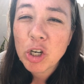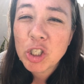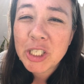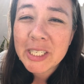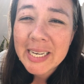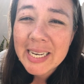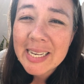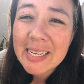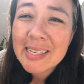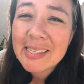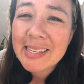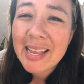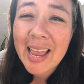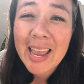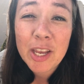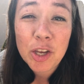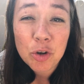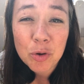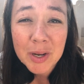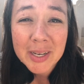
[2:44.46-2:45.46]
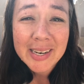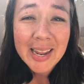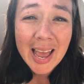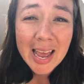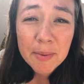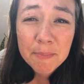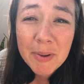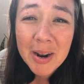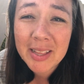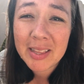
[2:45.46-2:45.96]
while she is a
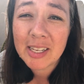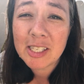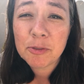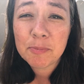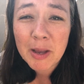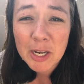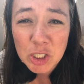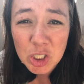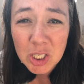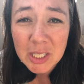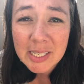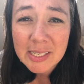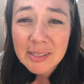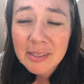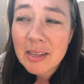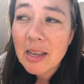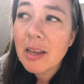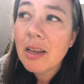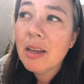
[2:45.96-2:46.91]
Yucatan Merida specialist,